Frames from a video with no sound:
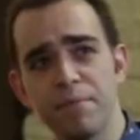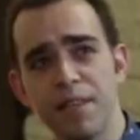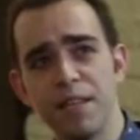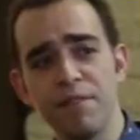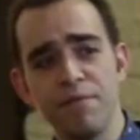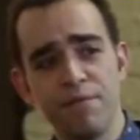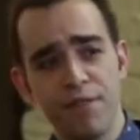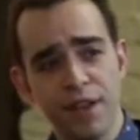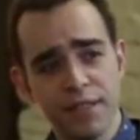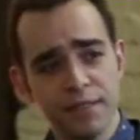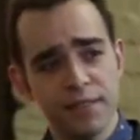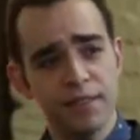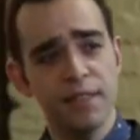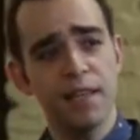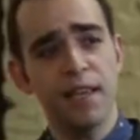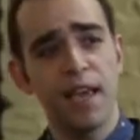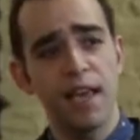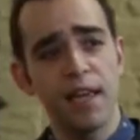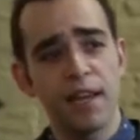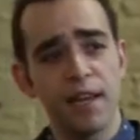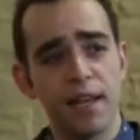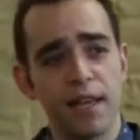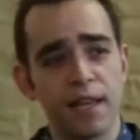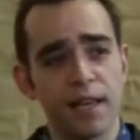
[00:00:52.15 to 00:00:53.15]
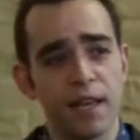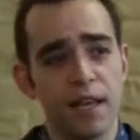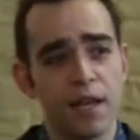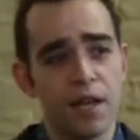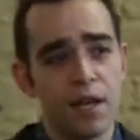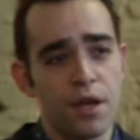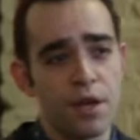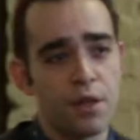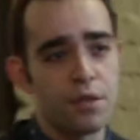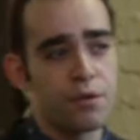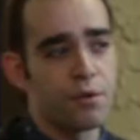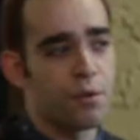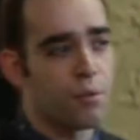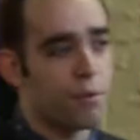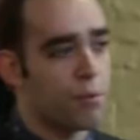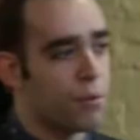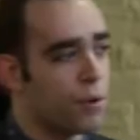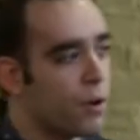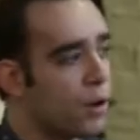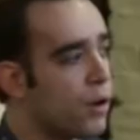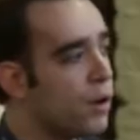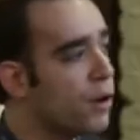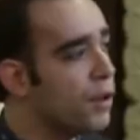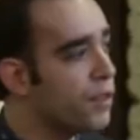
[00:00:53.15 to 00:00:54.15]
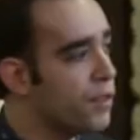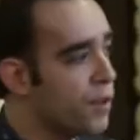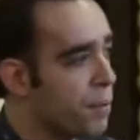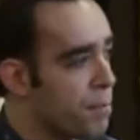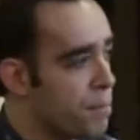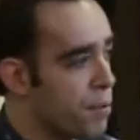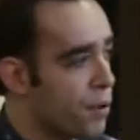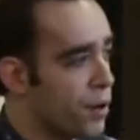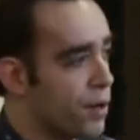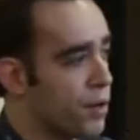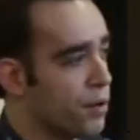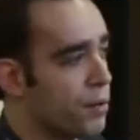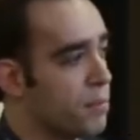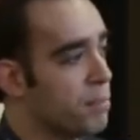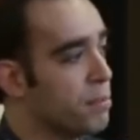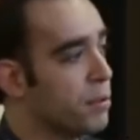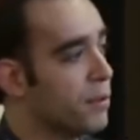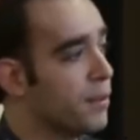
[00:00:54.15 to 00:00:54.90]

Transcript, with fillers: investigating the role that boredom